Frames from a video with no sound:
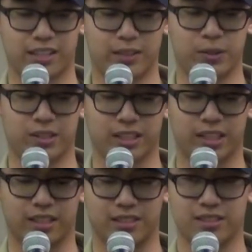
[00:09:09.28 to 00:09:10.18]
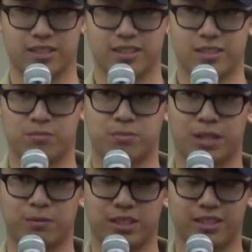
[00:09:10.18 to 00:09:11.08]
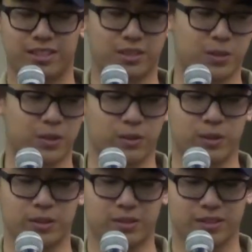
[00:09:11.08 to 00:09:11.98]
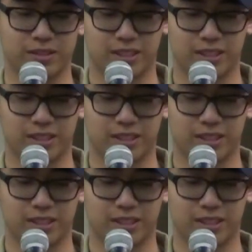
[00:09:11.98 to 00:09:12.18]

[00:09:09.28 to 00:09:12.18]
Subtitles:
It was like published, quote unquote.